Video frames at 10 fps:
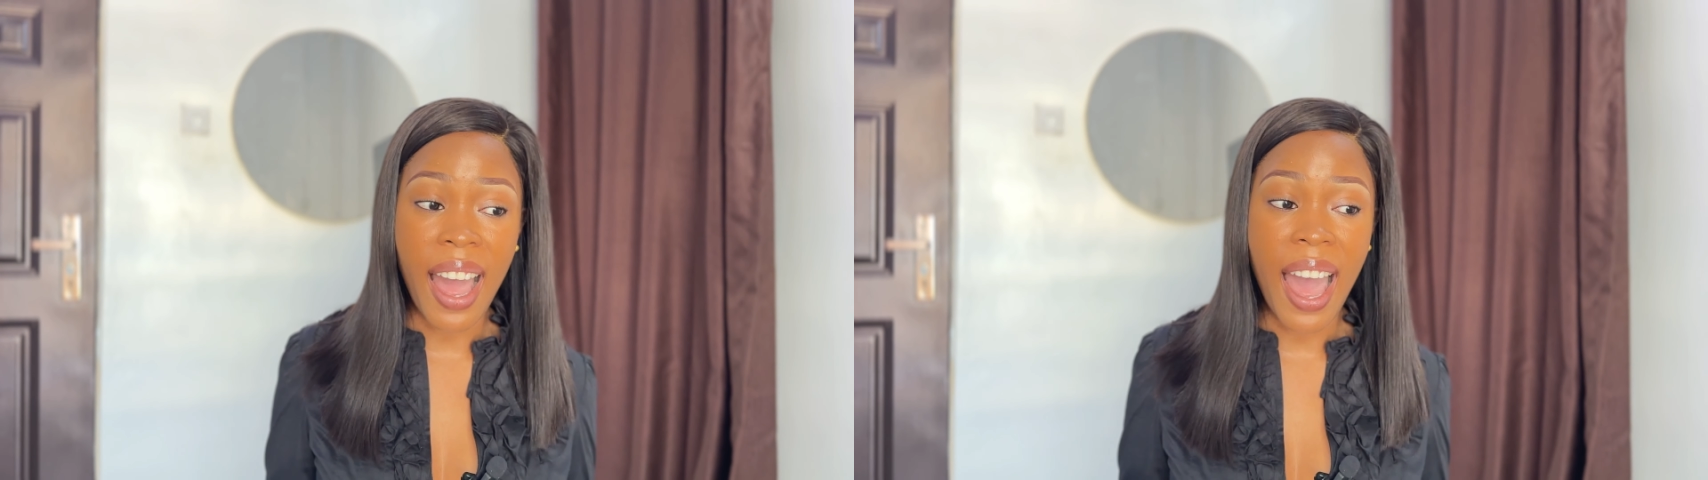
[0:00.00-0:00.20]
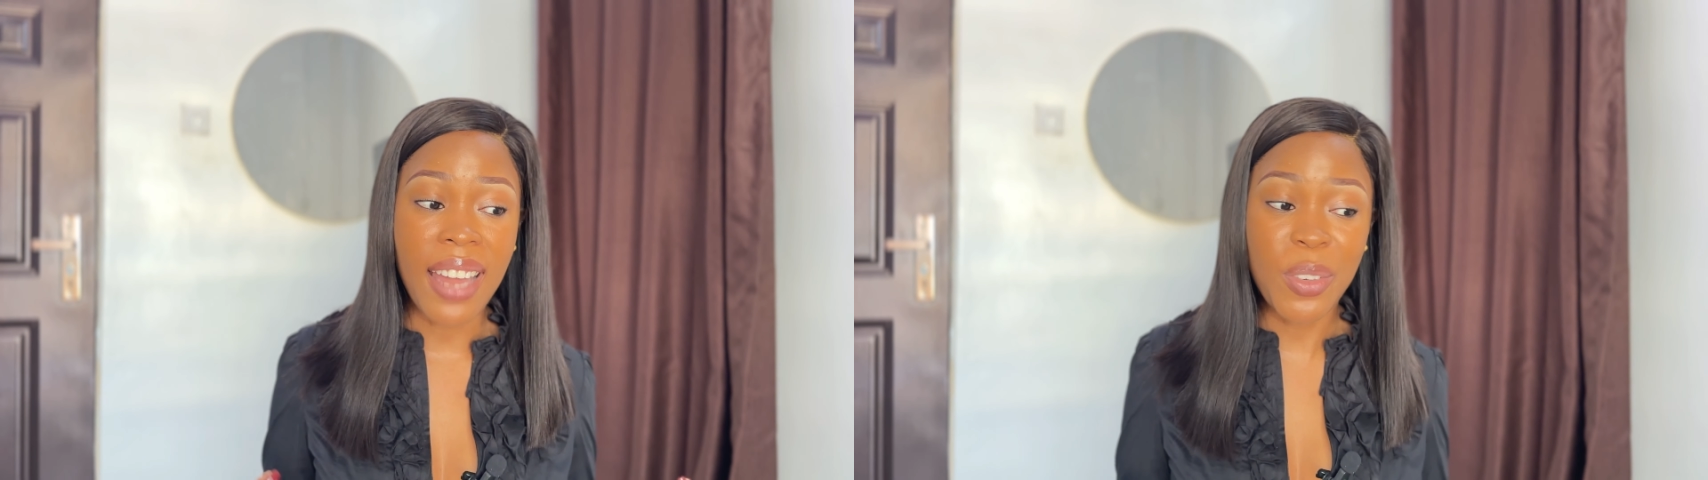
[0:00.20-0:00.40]

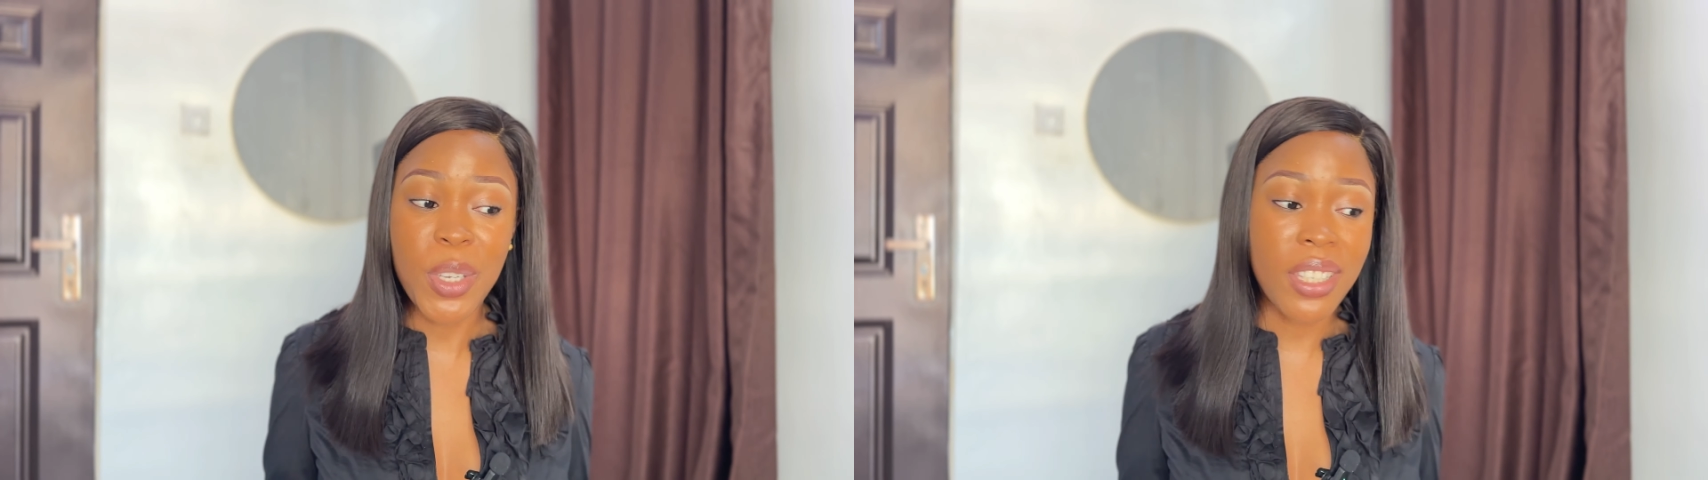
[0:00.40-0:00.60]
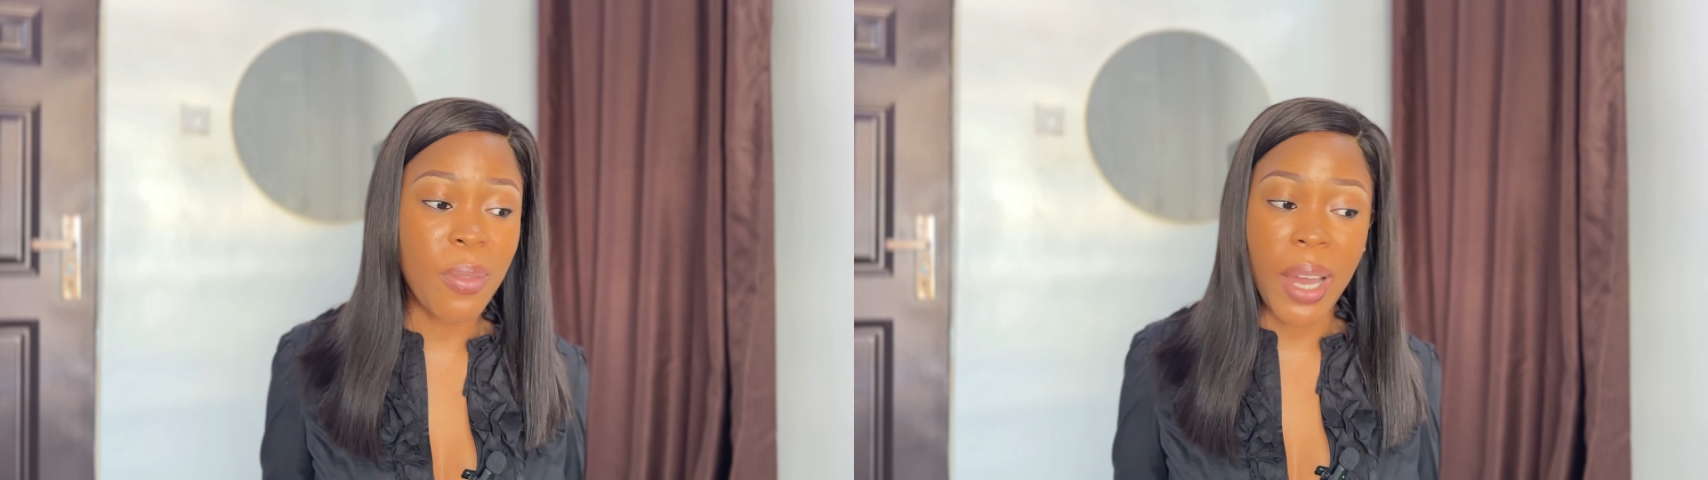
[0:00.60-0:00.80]
the
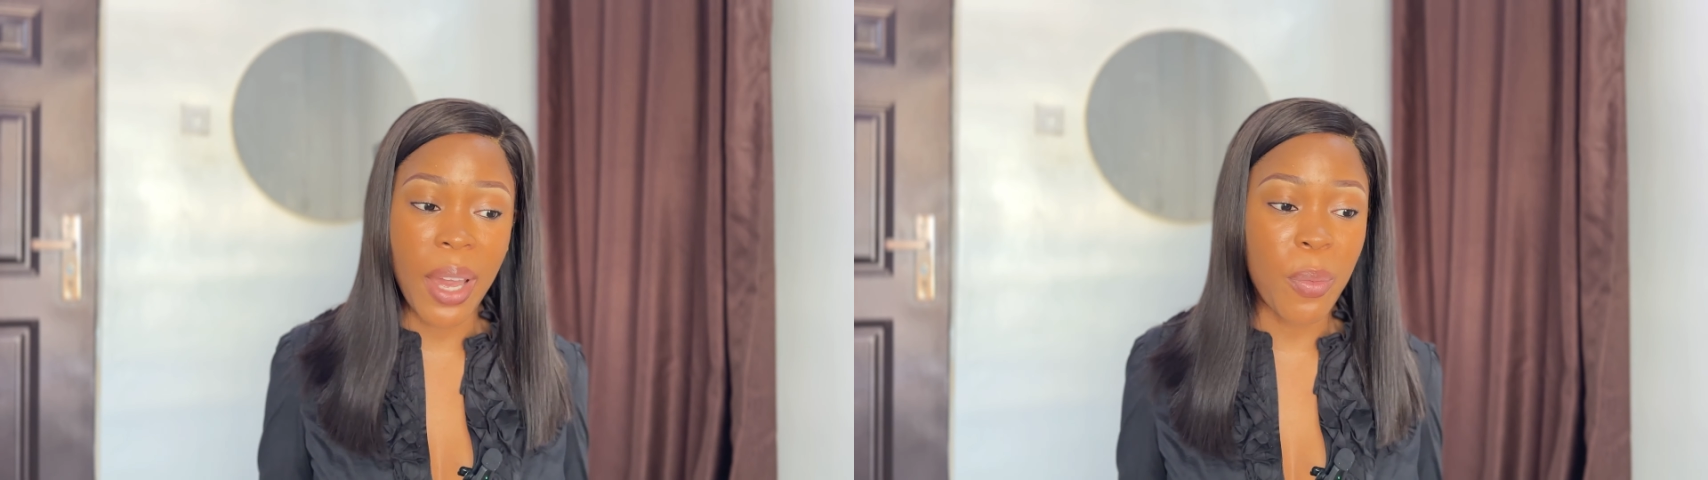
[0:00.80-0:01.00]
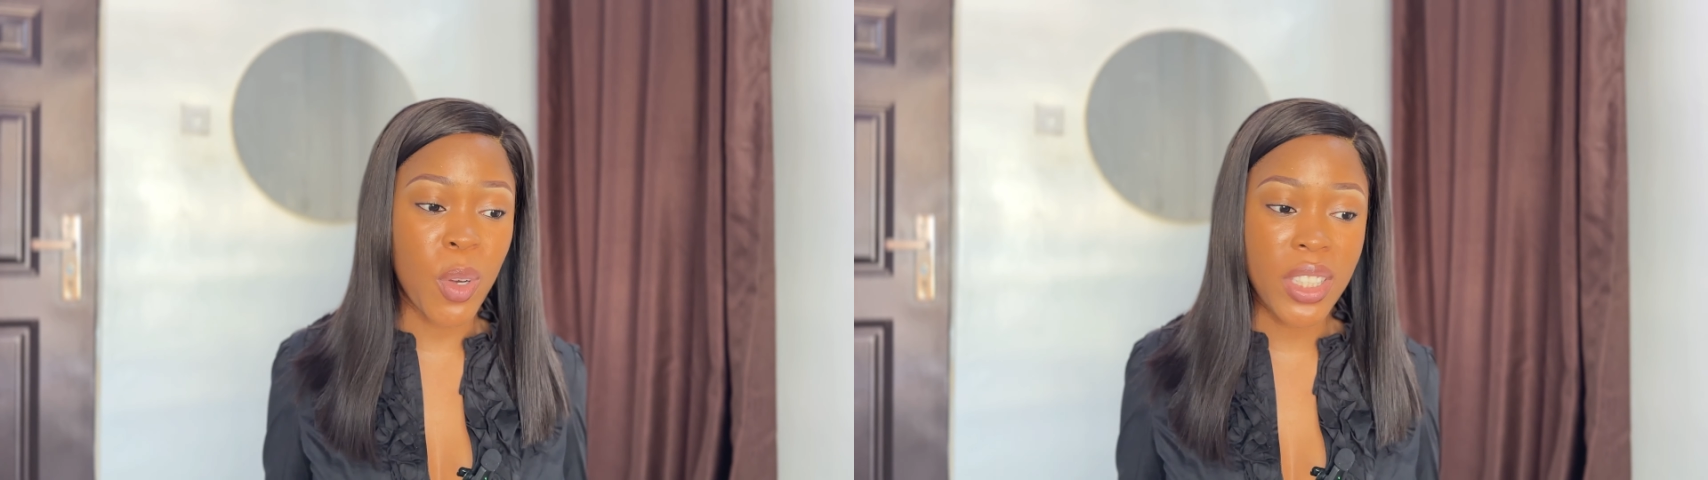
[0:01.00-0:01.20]
reason why I
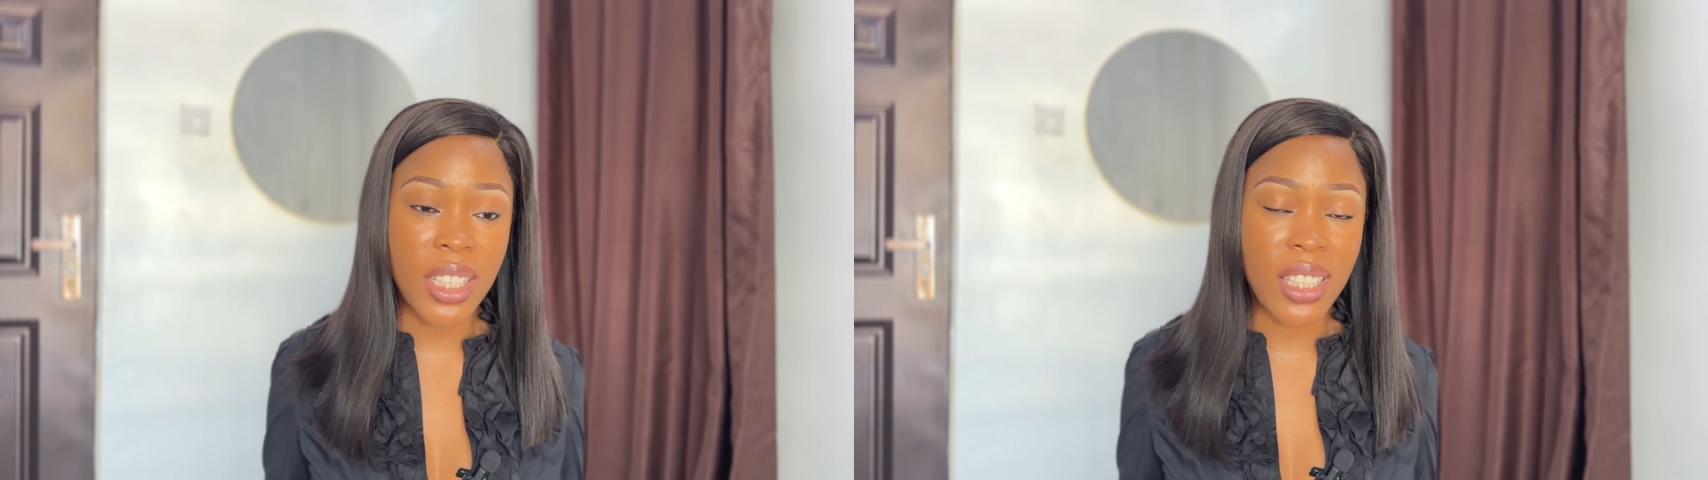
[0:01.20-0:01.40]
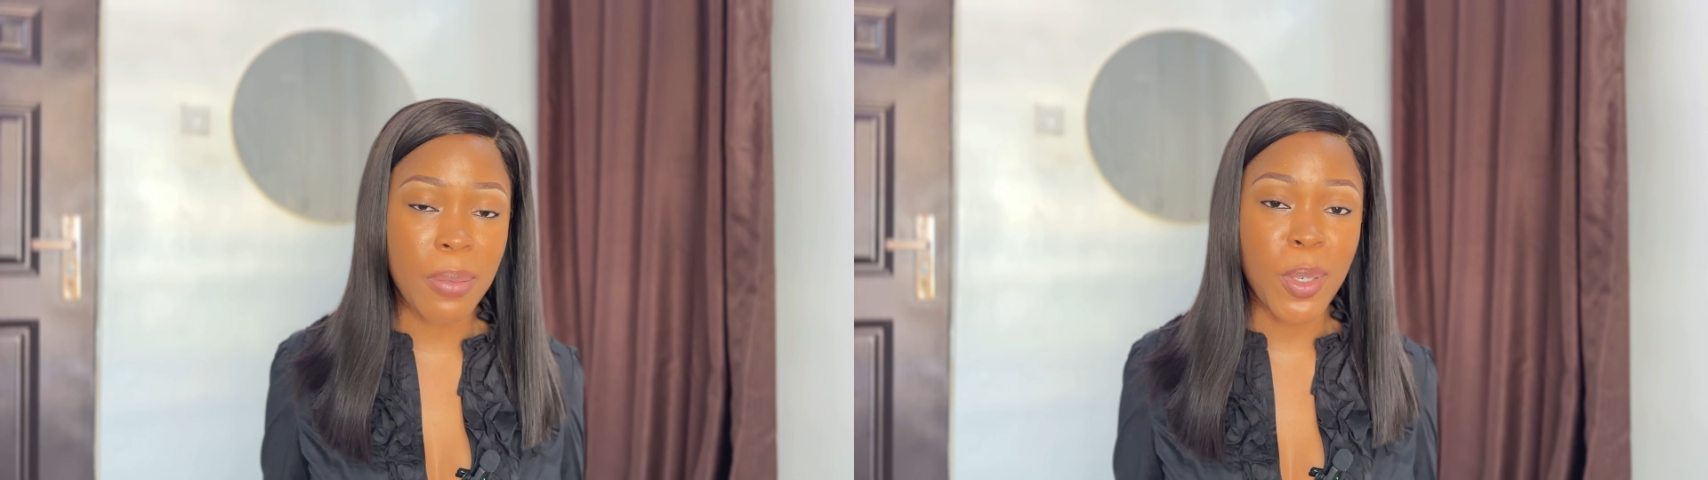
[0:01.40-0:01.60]
want it is
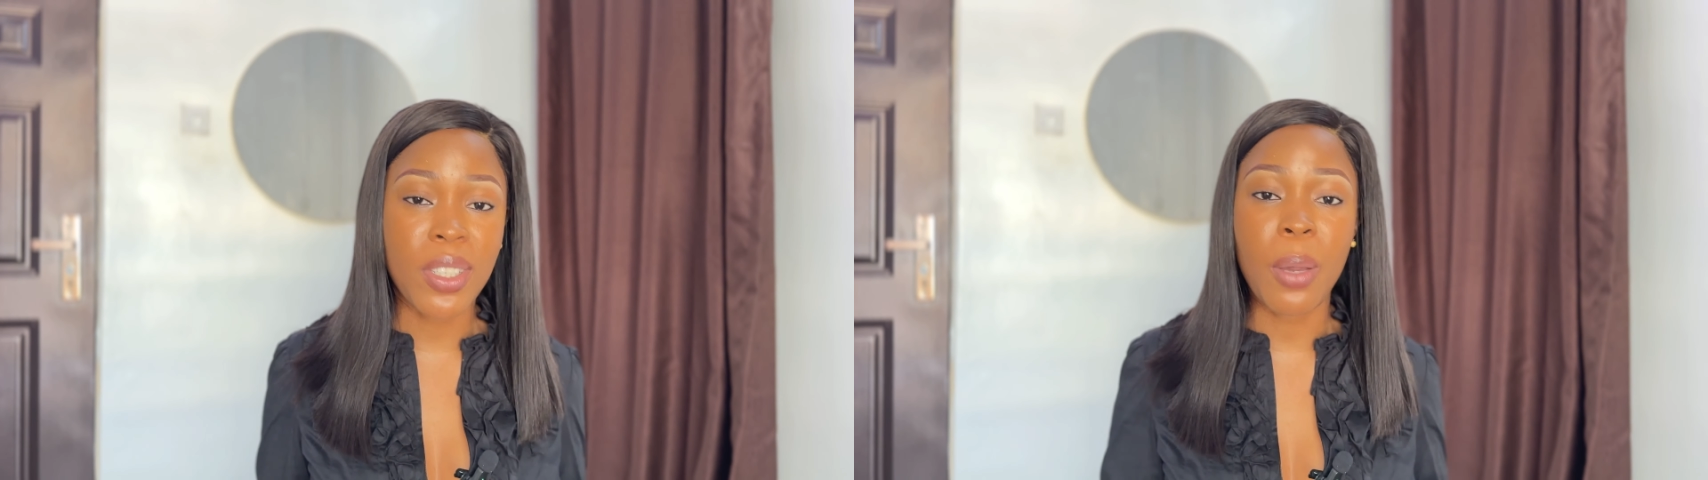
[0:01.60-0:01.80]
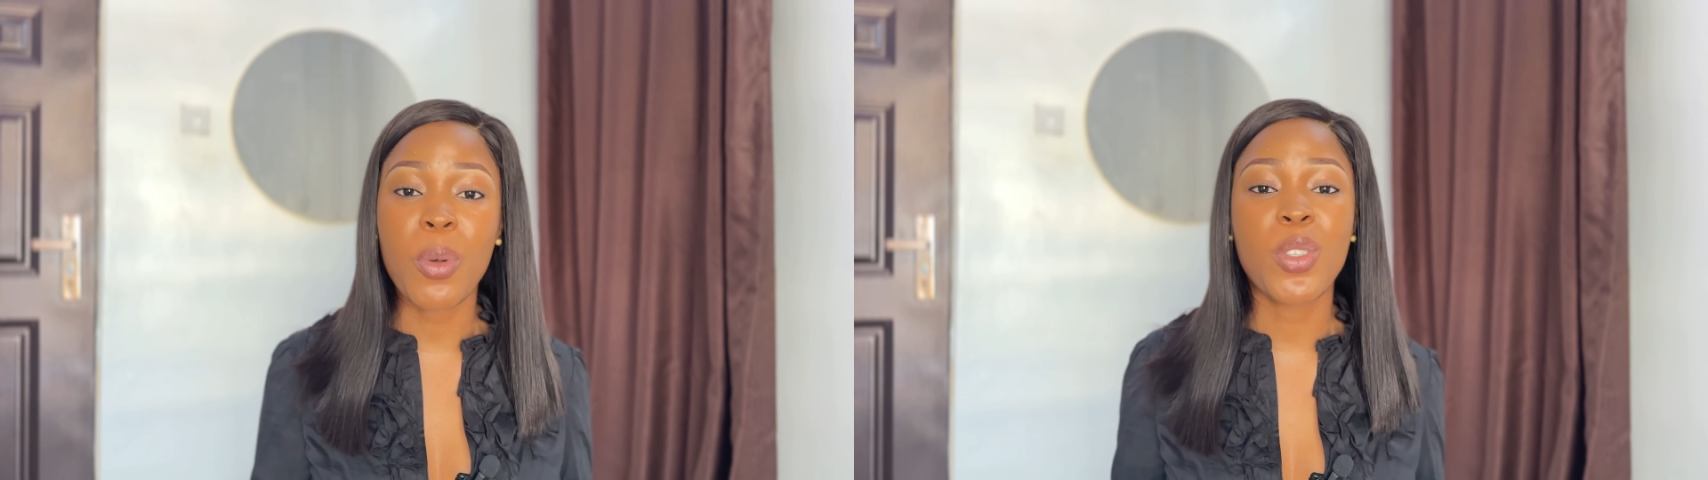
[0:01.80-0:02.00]
because I
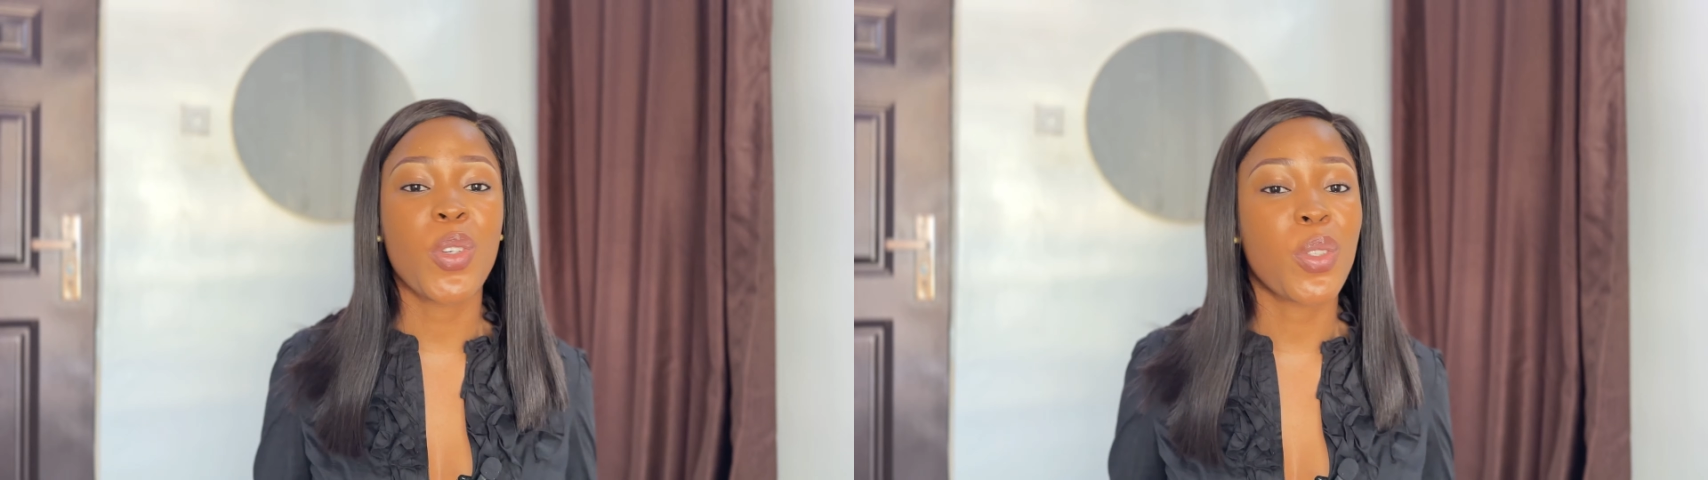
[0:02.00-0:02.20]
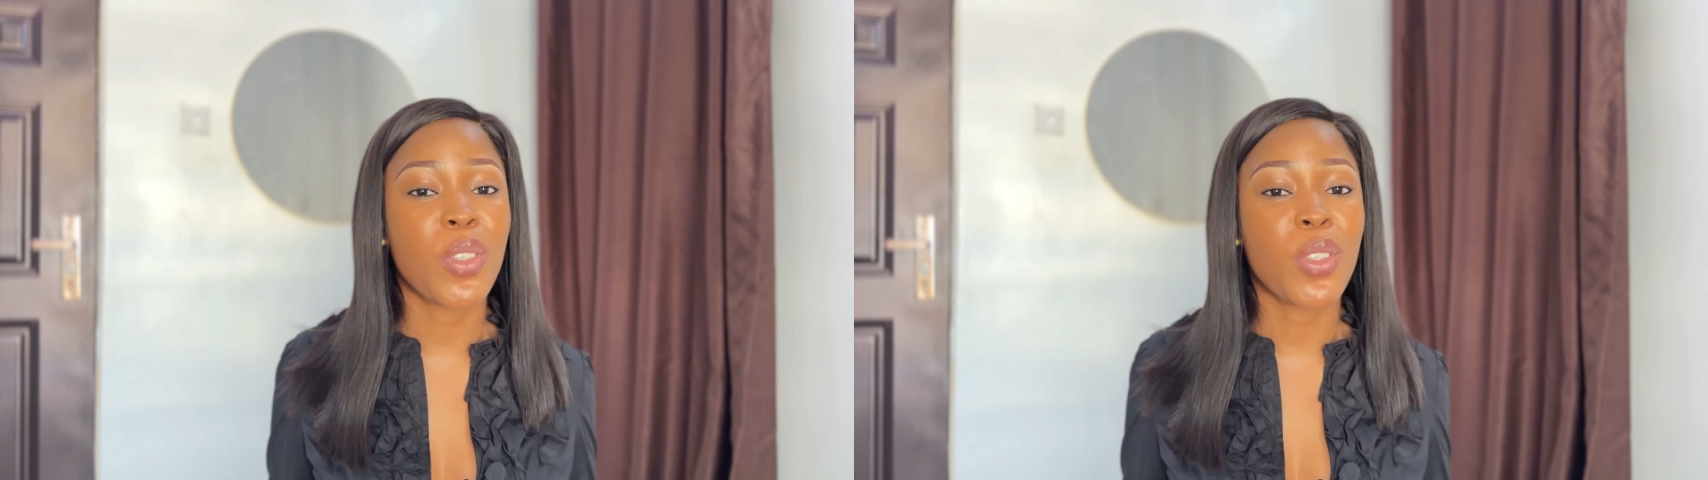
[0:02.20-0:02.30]
want Dr.